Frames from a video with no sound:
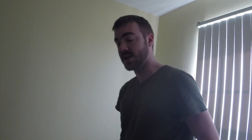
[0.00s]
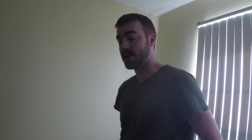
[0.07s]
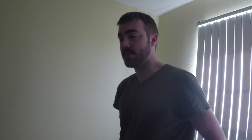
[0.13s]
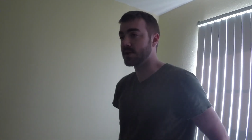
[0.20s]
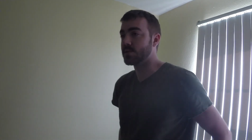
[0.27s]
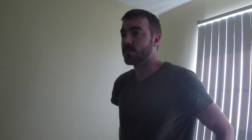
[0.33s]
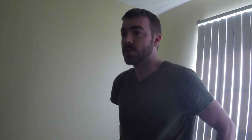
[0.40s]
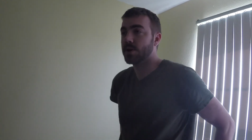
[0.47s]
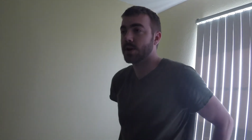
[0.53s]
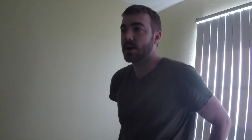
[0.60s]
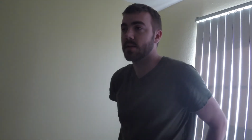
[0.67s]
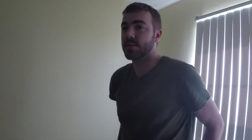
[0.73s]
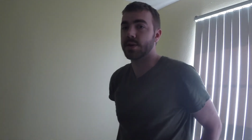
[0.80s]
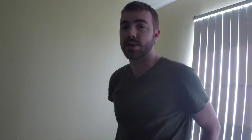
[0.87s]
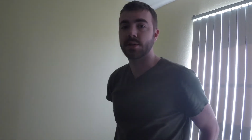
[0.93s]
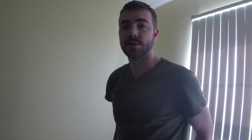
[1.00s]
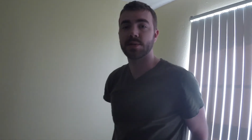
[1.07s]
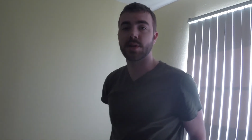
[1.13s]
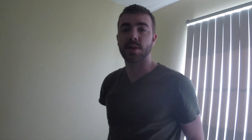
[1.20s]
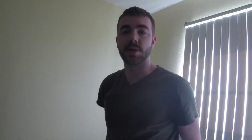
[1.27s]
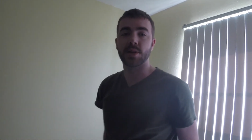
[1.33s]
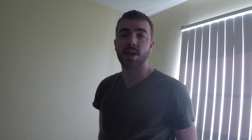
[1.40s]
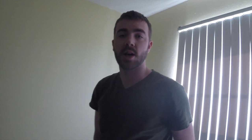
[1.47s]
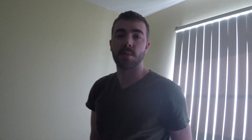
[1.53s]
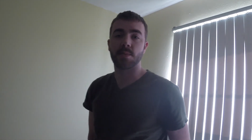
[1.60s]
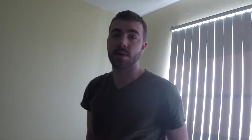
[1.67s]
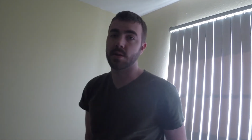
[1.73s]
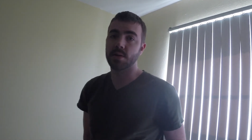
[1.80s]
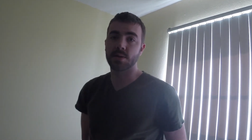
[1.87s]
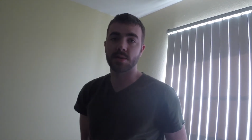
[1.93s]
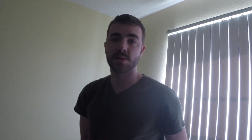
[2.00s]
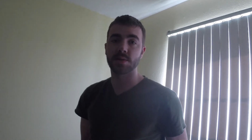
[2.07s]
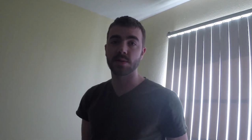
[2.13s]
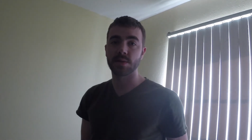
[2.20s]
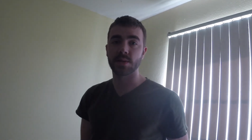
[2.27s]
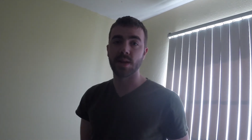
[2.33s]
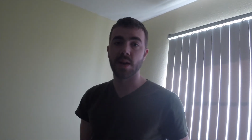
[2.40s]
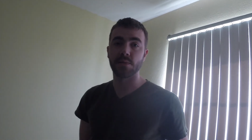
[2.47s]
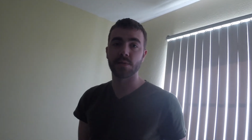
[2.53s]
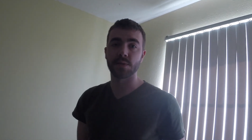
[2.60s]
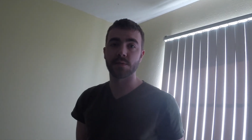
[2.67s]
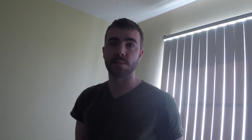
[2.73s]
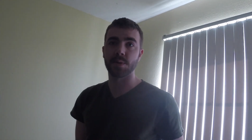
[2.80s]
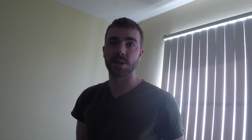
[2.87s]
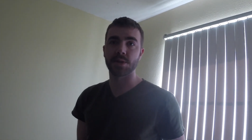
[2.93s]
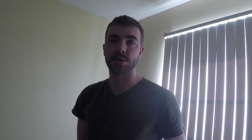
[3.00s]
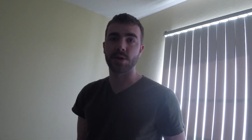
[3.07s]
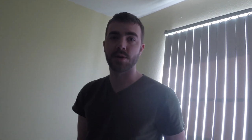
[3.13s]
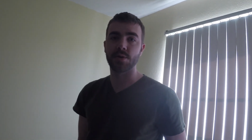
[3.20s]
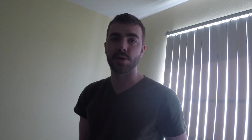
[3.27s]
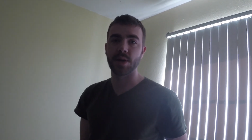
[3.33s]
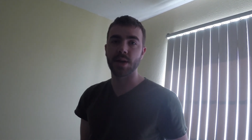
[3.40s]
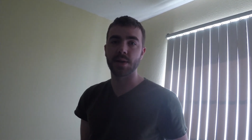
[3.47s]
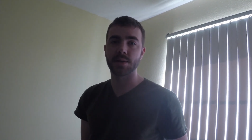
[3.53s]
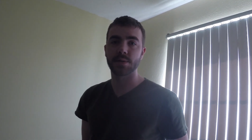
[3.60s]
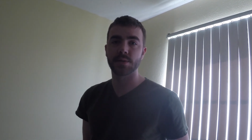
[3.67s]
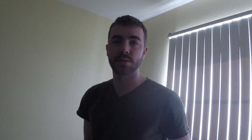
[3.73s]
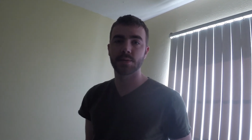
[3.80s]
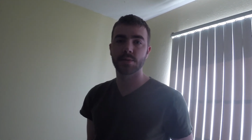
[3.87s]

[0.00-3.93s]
not much more to cover here standing up. All that's left is for me to show you guys.